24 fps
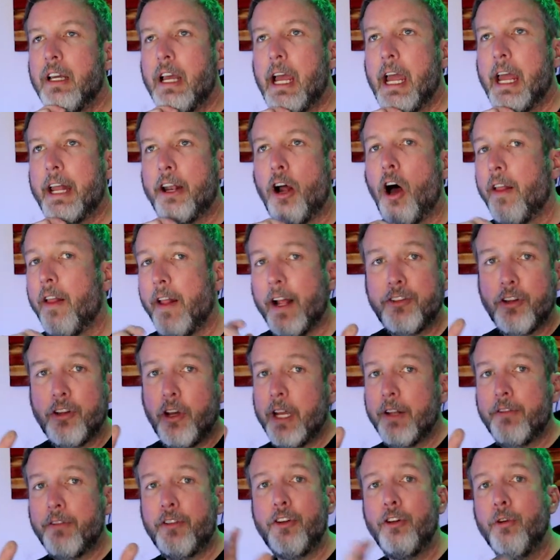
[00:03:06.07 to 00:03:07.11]
And that's all
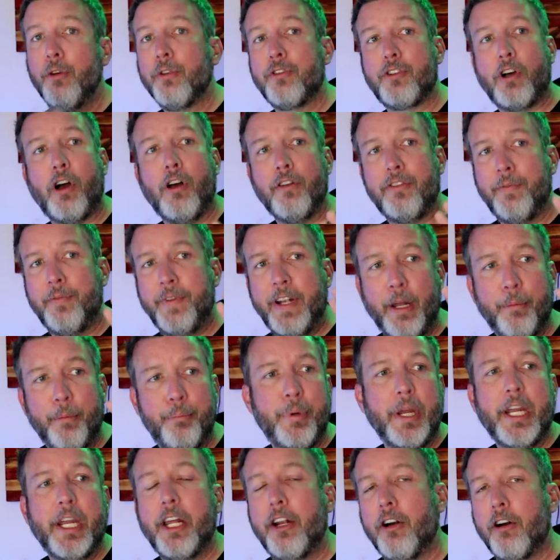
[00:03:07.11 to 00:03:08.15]
you have to do is call somebody a
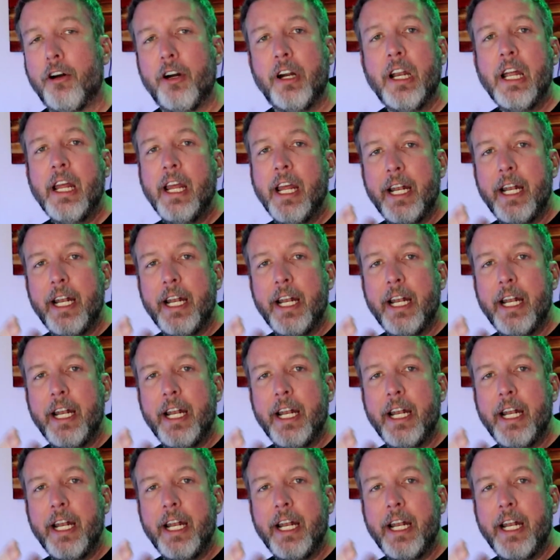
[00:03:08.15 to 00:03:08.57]
bigot or